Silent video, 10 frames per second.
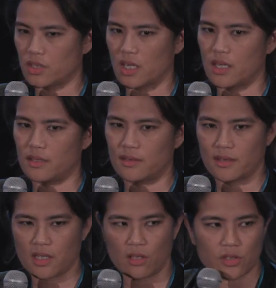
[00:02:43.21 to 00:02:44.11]
and shot
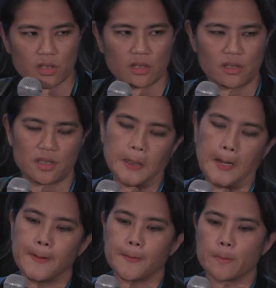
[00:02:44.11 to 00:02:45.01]
cultures